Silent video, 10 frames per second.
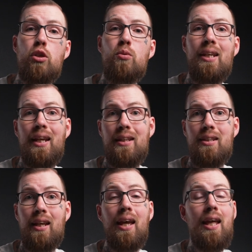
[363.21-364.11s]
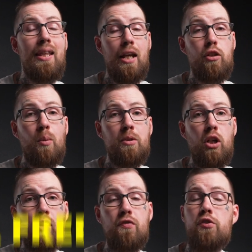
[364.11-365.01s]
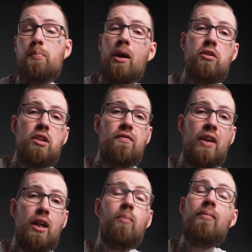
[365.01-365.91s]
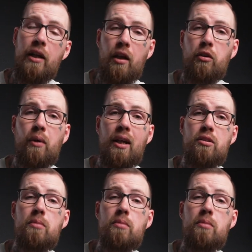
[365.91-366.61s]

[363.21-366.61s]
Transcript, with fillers: using it. Thank you so much, Artlist, for sponsoring this video and other creators